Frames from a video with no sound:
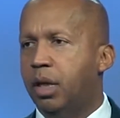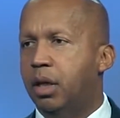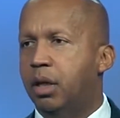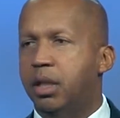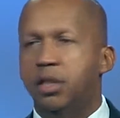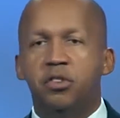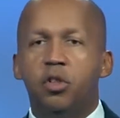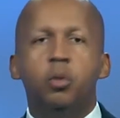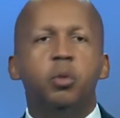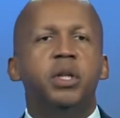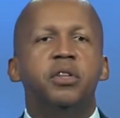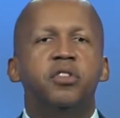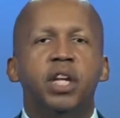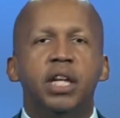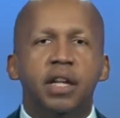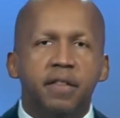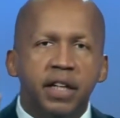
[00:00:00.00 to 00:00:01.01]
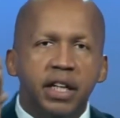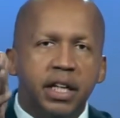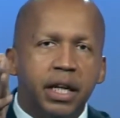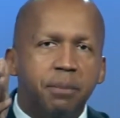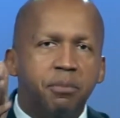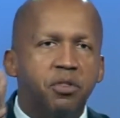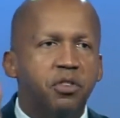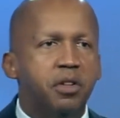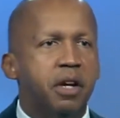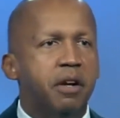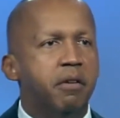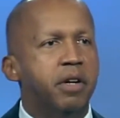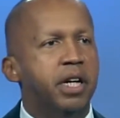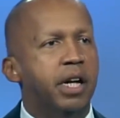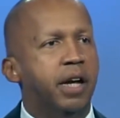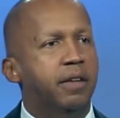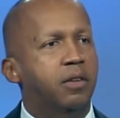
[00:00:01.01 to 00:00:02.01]
He still wouldn't say anything. He kept
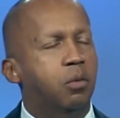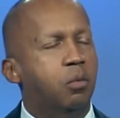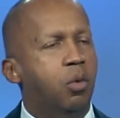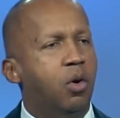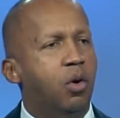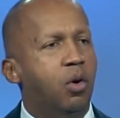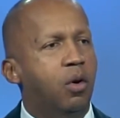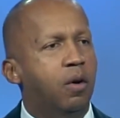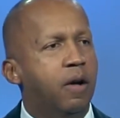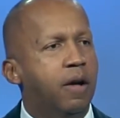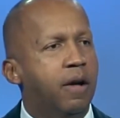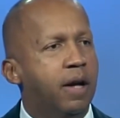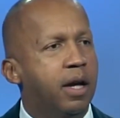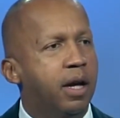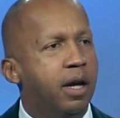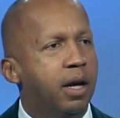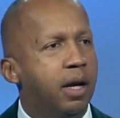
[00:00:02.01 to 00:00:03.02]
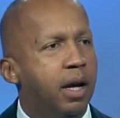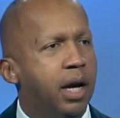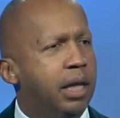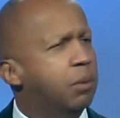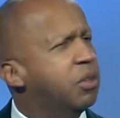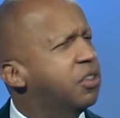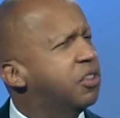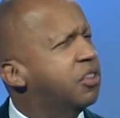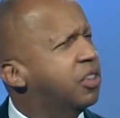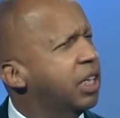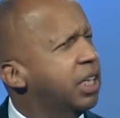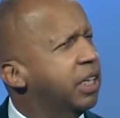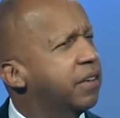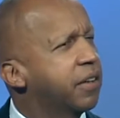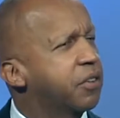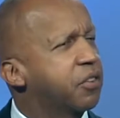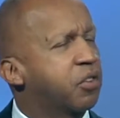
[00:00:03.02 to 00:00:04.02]
staring at the wall. And I was
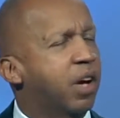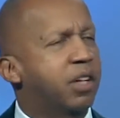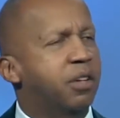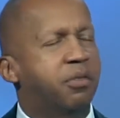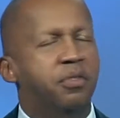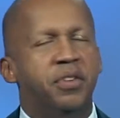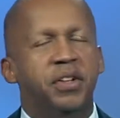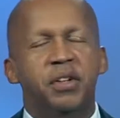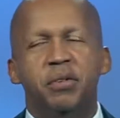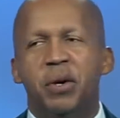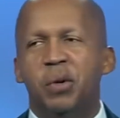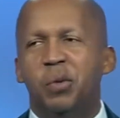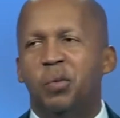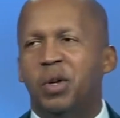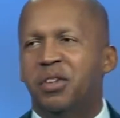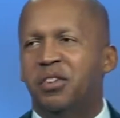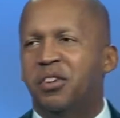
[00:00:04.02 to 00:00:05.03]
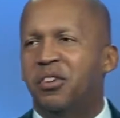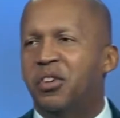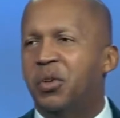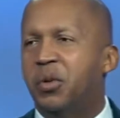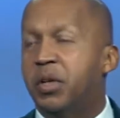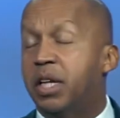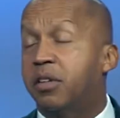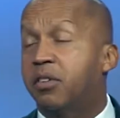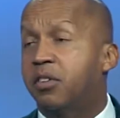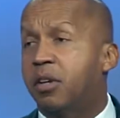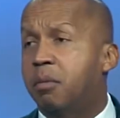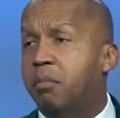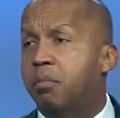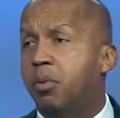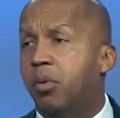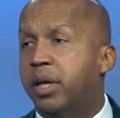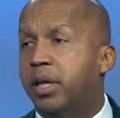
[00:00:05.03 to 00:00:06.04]
sitting there trying to figure out what to do. And at
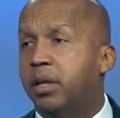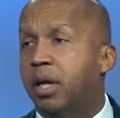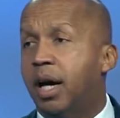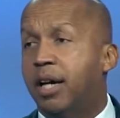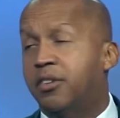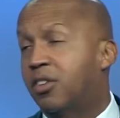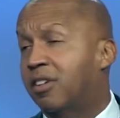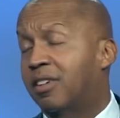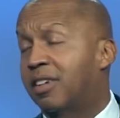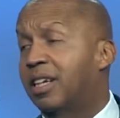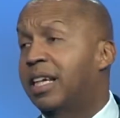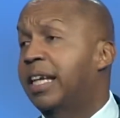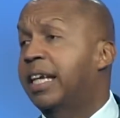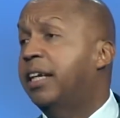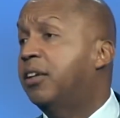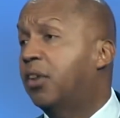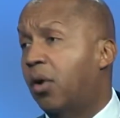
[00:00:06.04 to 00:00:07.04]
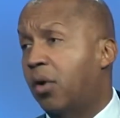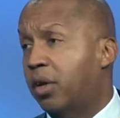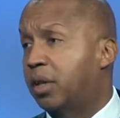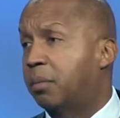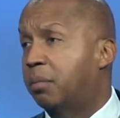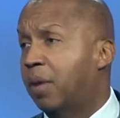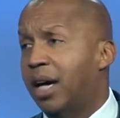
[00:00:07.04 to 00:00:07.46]
some point, I just leaned on him.